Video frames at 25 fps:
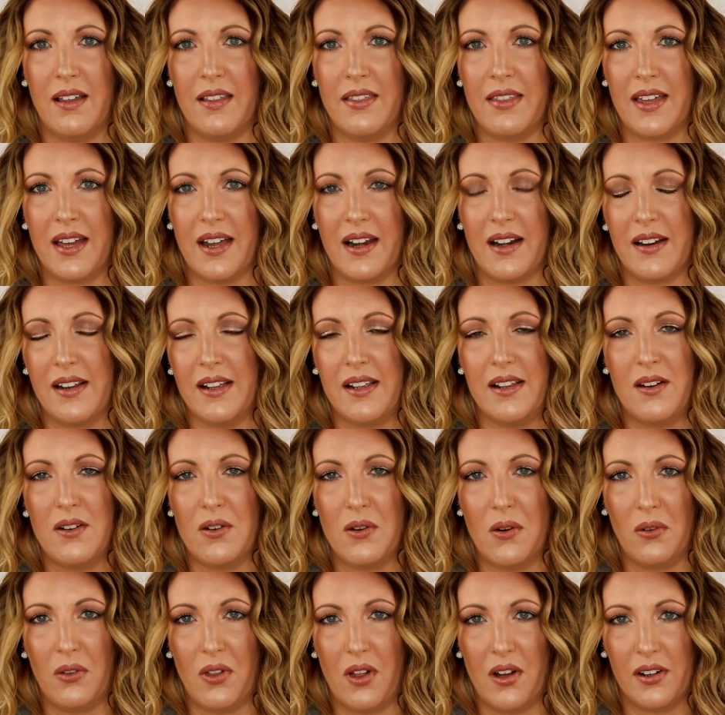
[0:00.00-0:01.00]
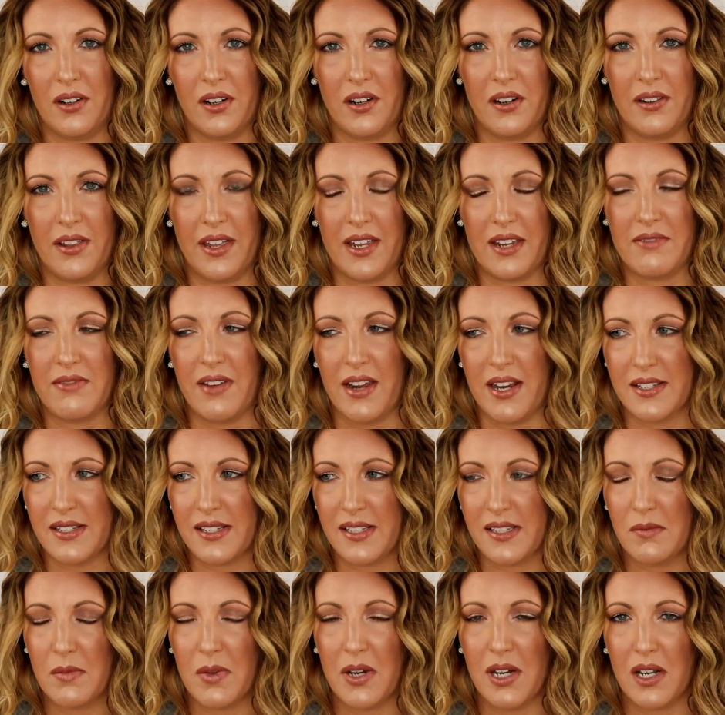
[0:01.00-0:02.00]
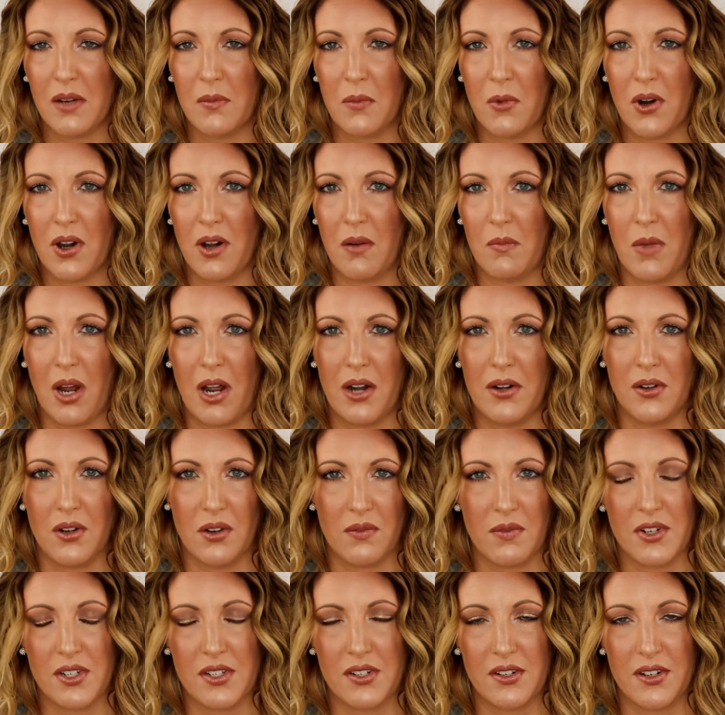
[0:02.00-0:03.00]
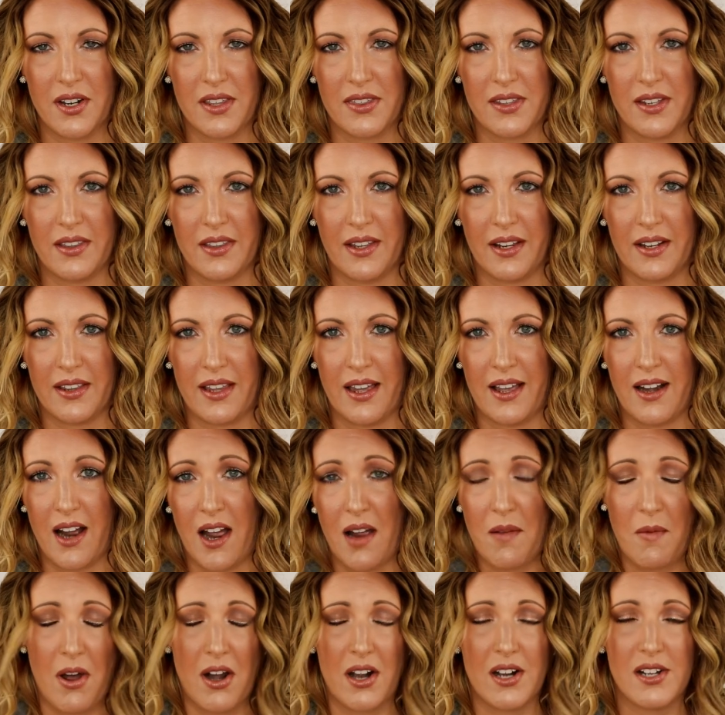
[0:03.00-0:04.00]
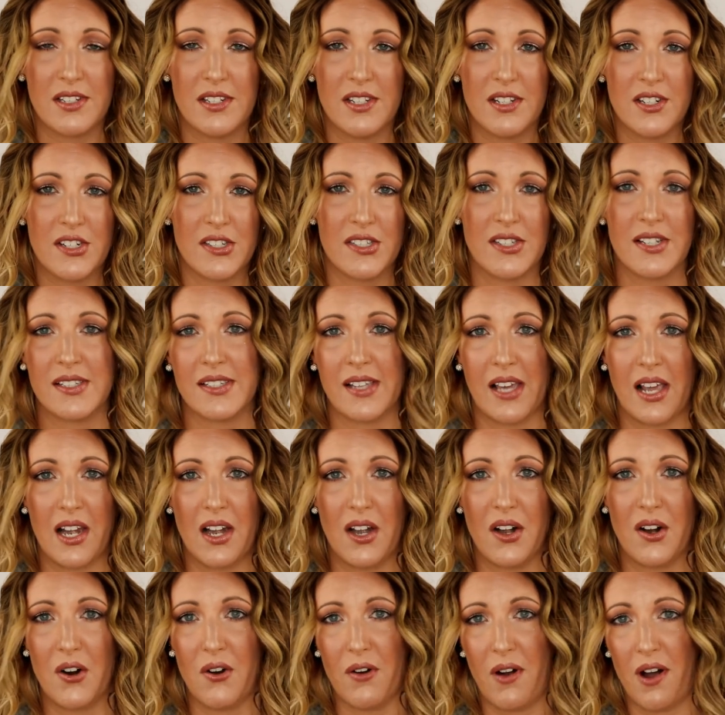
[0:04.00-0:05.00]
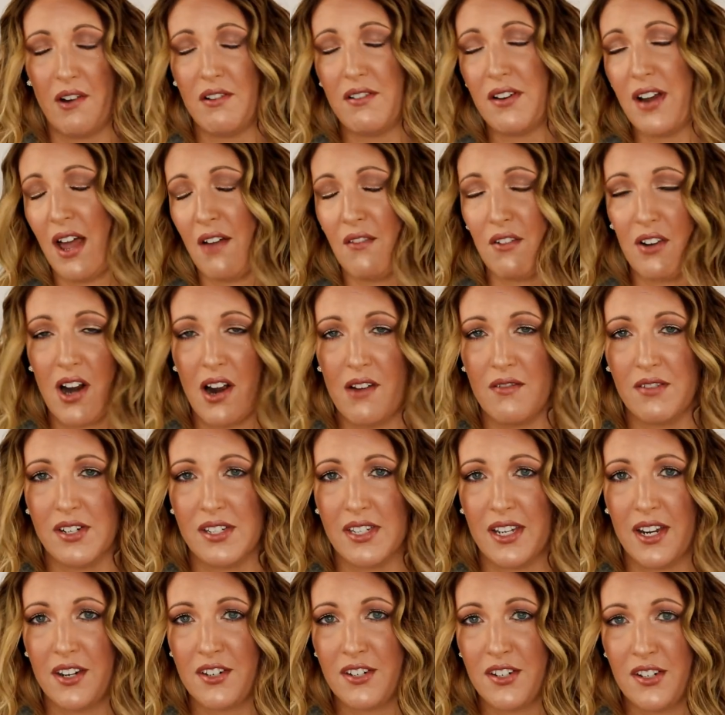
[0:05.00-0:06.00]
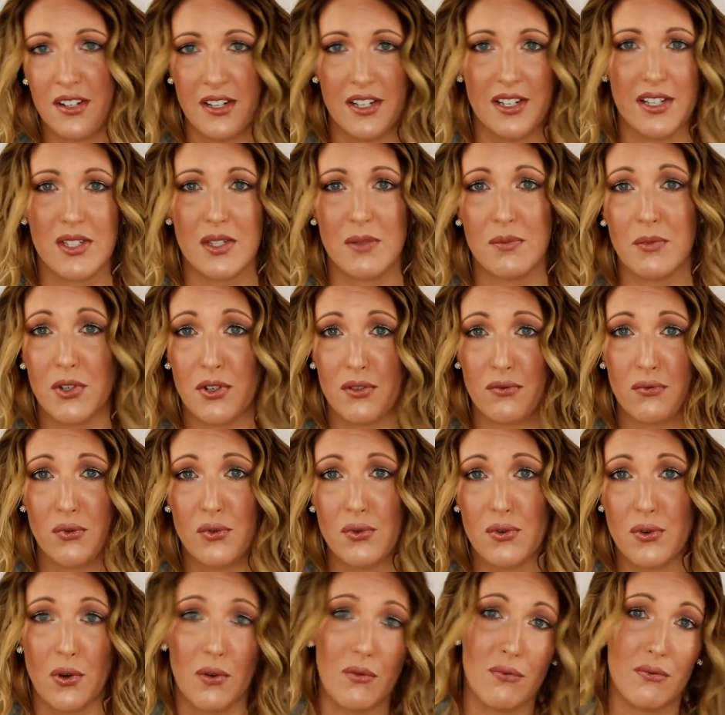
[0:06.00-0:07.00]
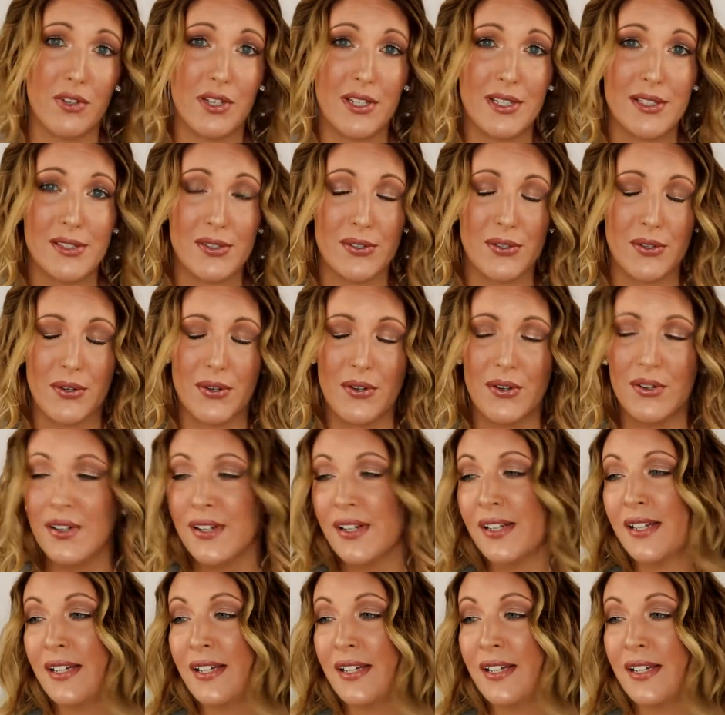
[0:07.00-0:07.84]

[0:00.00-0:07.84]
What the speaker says: that no longer like phases me anymore. I'm not nervous or anything like that. I'm honestly just excited to go out, have a conversation, eat some good food, hopefully. So